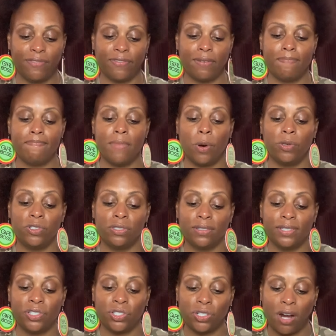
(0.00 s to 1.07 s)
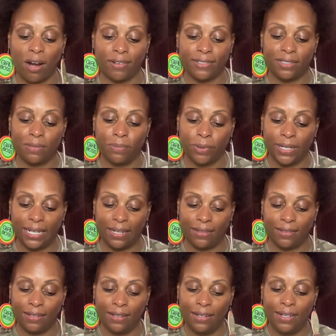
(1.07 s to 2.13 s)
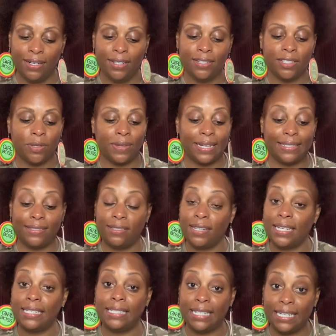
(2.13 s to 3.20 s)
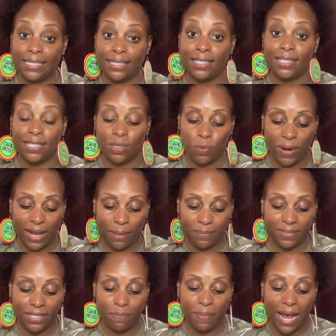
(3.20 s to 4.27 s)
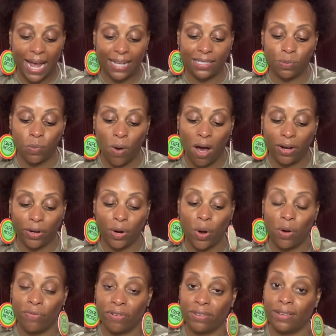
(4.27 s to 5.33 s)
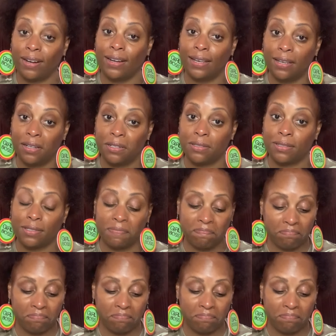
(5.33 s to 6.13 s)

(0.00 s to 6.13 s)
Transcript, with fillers: for motionless sharks to breathe, so they didn't need to swim to pass water over their gills.